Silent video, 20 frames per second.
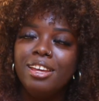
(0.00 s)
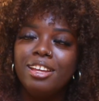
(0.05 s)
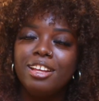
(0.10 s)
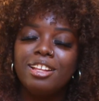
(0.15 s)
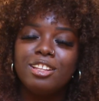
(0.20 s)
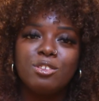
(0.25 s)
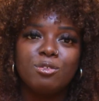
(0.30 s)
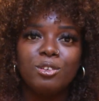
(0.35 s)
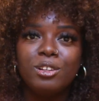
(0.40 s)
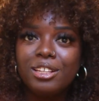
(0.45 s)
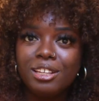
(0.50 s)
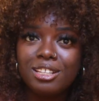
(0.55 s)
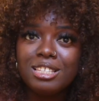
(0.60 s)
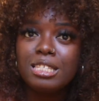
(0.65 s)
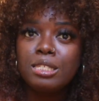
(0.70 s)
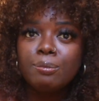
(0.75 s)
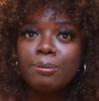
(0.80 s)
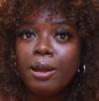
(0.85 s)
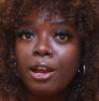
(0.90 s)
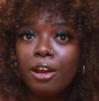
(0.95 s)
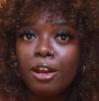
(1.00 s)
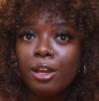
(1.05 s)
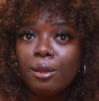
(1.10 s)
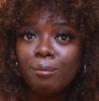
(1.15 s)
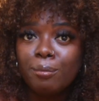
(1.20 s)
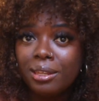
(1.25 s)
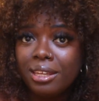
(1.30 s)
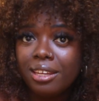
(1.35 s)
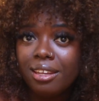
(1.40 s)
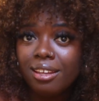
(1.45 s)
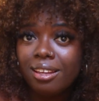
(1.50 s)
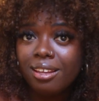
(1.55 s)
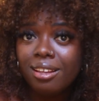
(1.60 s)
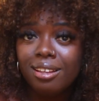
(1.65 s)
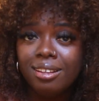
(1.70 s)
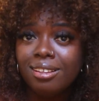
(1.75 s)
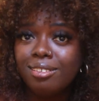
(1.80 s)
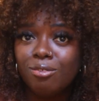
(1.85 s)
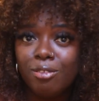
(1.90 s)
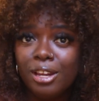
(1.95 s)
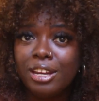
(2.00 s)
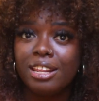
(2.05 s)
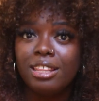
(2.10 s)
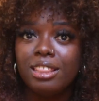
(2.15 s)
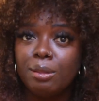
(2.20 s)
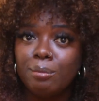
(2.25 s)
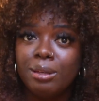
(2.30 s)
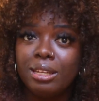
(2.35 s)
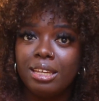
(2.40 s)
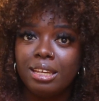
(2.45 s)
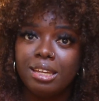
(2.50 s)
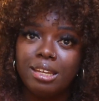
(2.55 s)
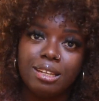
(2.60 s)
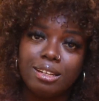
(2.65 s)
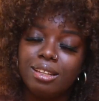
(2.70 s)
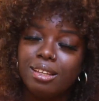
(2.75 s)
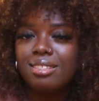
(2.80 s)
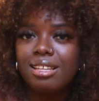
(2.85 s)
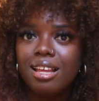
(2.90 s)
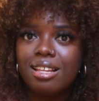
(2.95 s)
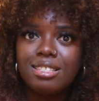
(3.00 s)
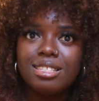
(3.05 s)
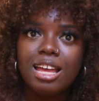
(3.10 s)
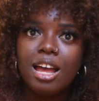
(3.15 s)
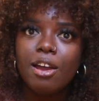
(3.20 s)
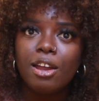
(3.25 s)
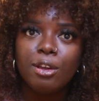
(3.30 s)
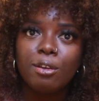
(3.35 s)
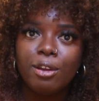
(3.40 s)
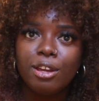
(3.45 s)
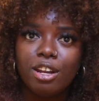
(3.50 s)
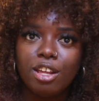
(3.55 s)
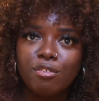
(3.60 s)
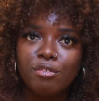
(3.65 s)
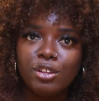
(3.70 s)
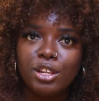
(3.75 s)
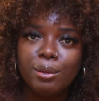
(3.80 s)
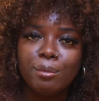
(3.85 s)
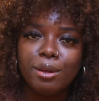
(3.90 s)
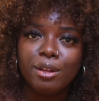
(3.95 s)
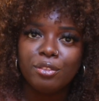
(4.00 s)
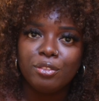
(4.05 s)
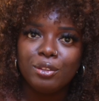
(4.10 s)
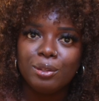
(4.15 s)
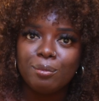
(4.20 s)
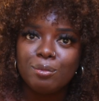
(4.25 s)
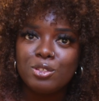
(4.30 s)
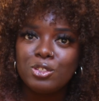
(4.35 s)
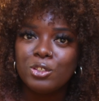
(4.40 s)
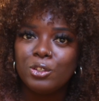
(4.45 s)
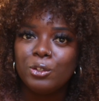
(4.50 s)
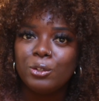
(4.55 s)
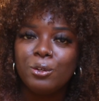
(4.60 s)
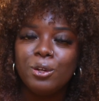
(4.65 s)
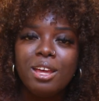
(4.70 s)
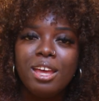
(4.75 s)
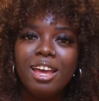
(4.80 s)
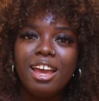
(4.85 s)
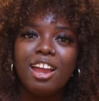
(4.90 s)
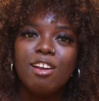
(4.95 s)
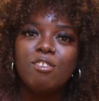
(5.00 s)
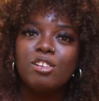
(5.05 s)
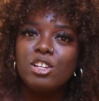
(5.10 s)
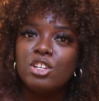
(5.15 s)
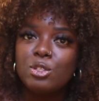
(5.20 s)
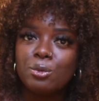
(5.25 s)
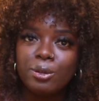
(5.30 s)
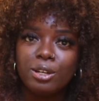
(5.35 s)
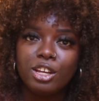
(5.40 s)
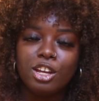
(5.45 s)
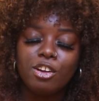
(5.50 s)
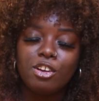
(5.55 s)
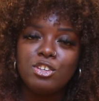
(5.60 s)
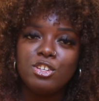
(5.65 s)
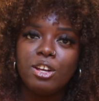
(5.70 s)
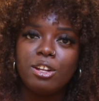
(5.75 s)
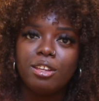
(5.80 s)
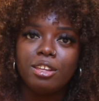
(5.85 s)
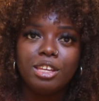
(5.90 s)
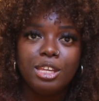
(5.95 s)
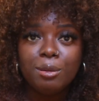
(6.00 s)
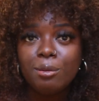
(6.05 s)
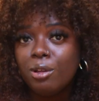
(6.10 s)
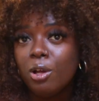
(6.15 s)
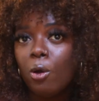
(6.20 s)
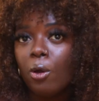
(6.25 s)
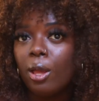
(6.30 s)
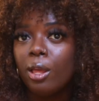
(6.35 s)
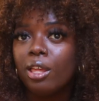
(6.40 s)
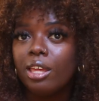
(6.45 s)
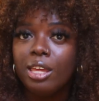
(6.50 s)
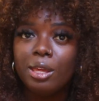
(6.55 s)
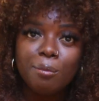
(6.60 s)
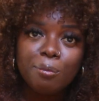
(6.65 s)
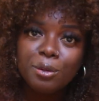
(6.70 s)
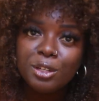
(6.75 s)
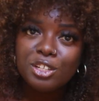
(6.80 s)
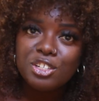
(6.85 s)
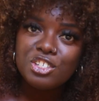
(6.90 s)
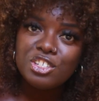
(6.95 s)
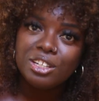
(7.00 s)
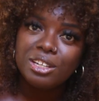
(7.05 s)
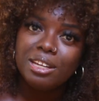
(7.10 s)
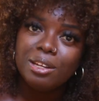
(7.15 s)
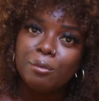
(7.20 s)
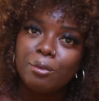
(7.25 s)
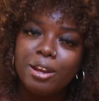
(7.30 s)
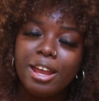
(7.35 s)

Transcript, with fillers: It's really inspiring me reading them again. That's how great I feel about them. So I really just want to encourage y'all to keep going, keep pushing.